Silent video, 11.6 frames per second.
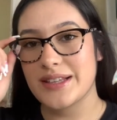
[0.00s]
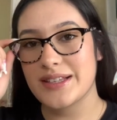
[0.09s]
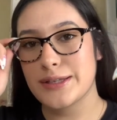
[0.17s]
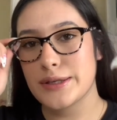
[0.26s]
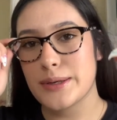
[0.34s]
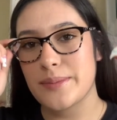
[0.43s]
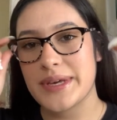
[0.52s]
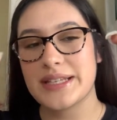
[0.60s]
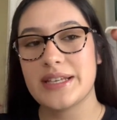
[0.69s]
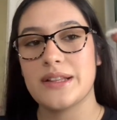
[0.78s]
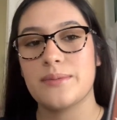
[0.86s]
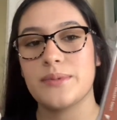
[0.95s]
This is an
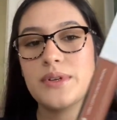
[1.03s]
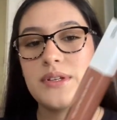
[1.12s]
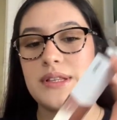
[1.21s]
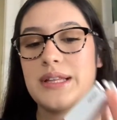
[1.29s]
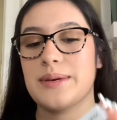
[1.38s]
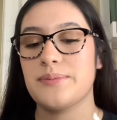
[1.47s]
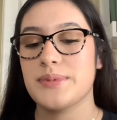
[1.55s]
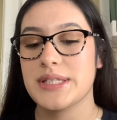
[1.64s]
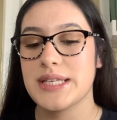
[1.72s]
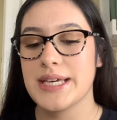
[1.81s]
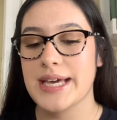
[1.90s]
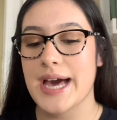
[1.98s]
amazing lip
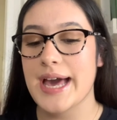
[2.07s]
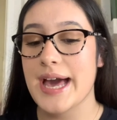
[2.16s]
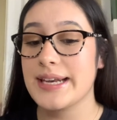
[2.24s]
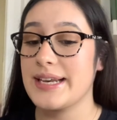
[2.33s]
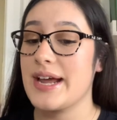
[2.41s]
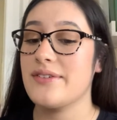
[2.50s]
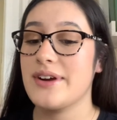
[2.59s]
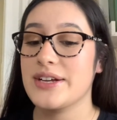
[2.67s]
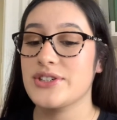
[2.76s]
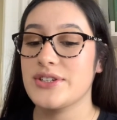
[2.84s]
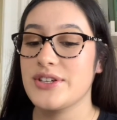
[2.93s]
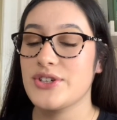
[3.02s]
lipstick. I had never
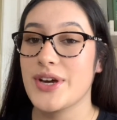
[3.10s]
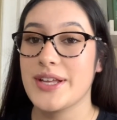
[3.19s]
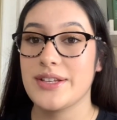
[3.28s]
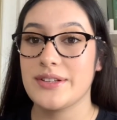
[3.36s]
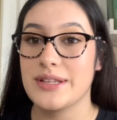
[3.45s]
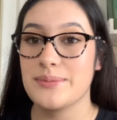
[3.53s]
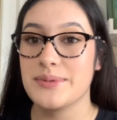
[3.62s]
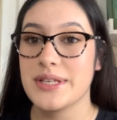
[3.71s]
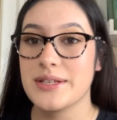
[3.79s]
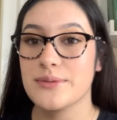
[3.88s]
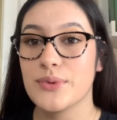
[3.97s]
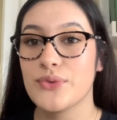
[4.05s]
actually tried their
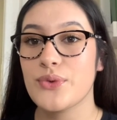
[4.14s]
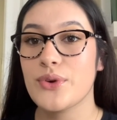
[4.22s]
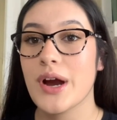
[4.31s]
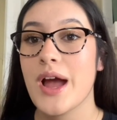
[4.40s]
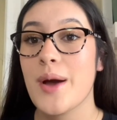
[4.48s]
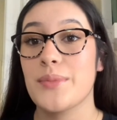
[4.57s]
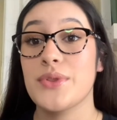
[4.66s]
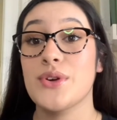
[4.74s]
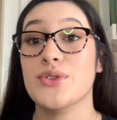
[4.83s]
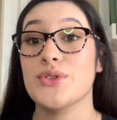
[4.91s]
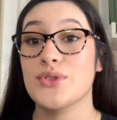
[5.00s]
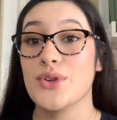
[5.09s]
lipsticks before, but they're
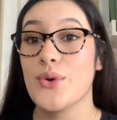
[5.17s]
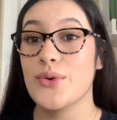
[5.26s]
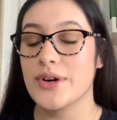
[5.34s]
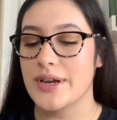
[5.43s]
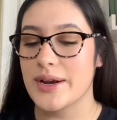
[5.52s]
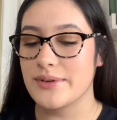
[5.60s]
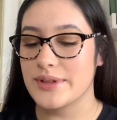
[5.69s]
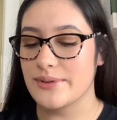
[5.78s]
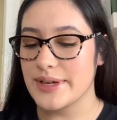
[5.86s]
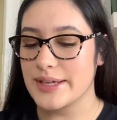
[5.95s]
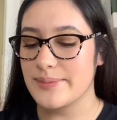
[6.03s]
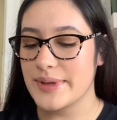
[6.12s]
so good. I really
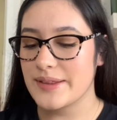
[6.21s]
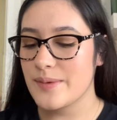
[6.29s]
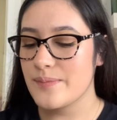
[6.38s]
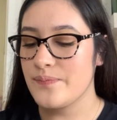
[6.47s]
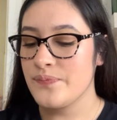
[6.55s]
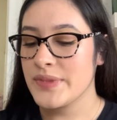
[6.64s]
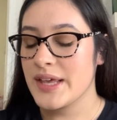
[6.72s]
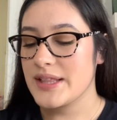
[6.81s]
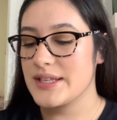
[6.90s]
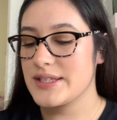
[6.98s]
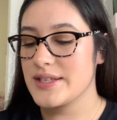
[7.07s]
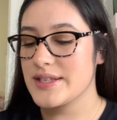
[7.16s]
recommend them.
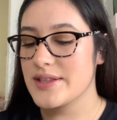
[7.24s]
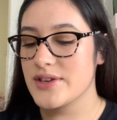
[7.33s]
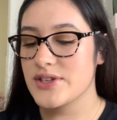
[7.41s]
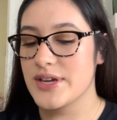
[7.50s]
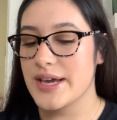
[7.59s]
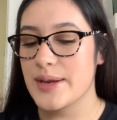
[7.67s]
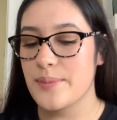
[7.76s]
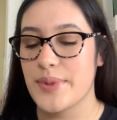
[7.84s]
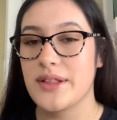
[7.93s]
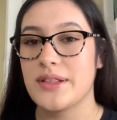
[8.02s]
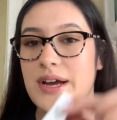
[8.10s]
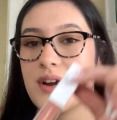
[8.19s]
This is in the shade
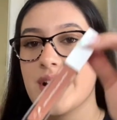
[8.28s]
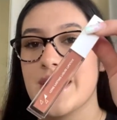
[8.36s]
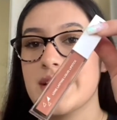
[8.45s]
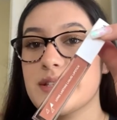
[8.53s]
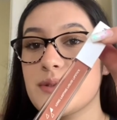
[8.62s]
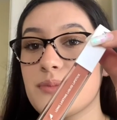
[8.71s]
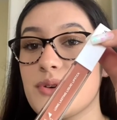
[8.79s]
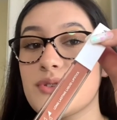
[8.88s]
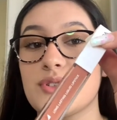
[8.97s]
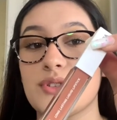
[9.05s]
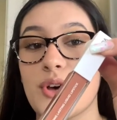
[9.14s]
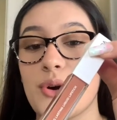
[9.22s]
Bel Air and it
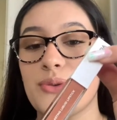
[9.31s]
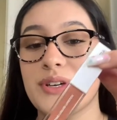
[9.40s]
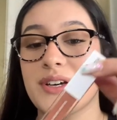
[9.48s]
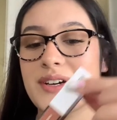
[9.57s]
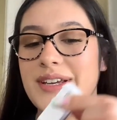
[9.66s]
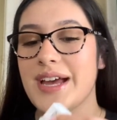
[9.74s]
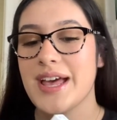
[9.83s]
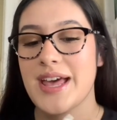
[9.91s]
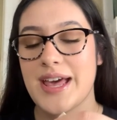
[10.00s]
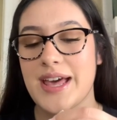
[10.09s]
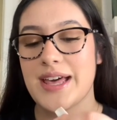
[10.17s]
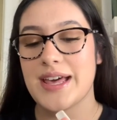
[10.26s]
smells so good.
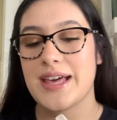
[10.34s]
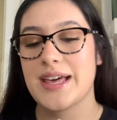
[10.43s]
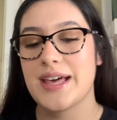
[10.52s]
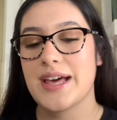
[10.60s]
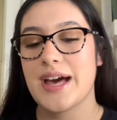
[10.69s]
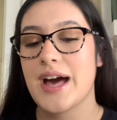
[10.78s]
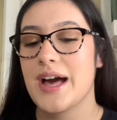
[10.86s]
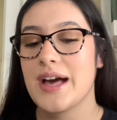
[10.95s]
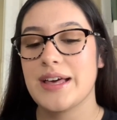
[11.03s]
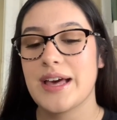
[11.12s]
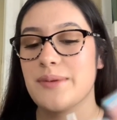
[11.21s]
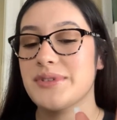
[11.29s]

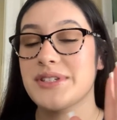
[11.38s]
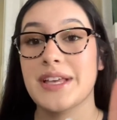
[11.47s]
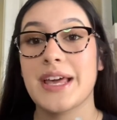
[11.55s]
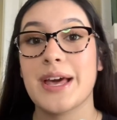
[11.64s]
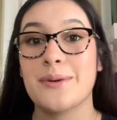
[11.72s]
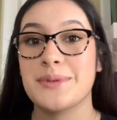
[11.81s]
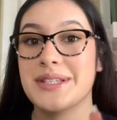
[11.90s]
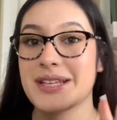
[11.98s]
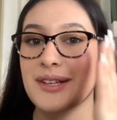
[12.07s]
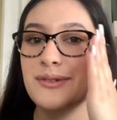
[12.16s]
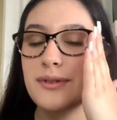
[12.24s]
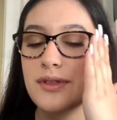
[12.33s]
I am just like
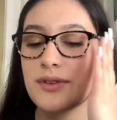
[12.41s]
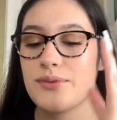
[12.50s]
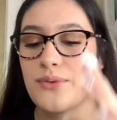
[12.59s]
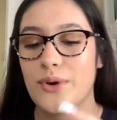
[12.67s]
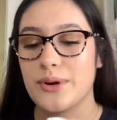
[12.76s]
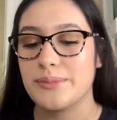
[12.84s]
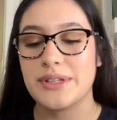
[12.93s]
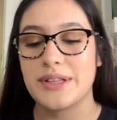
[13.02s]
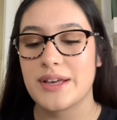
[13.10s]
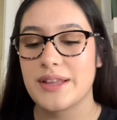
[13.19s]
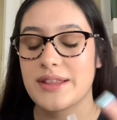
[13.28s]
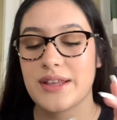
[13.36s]
obsessed with the
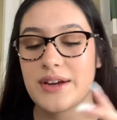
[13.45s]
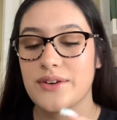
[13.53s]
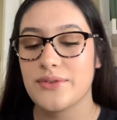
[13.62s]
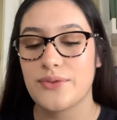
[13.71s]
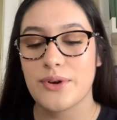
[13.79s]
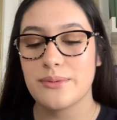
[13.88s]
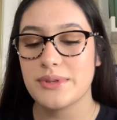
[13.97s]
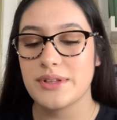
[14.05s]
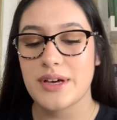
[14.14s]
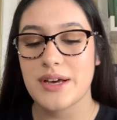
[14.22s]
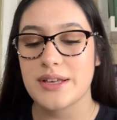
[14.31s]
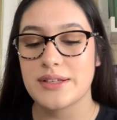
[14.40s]
formula. Their
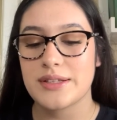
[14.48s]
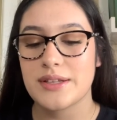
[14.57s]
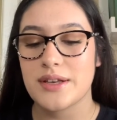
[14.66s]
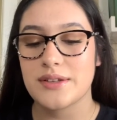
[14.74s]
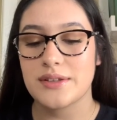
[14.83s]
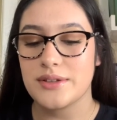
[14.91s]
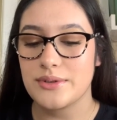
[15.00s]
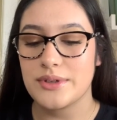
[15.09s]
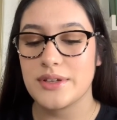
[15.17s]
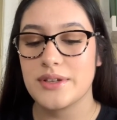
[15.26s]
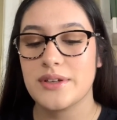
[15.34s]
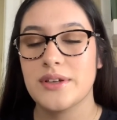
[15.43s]
formula is so
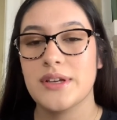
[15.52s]
good.